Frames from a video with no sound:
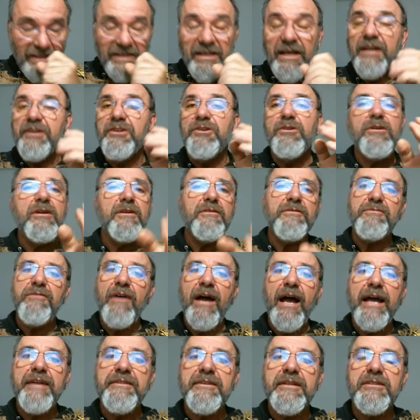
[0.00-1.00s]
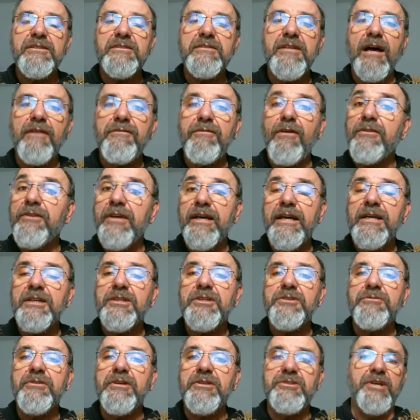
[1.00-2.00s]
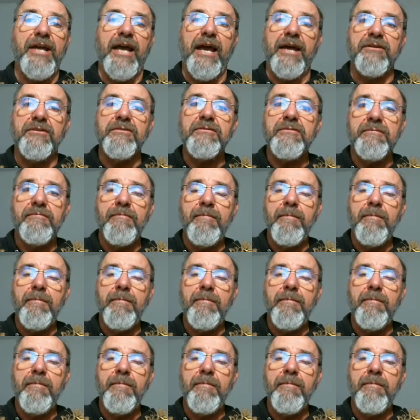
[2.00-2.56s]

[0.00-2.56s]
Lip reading: And you can find this stuff on the History Channel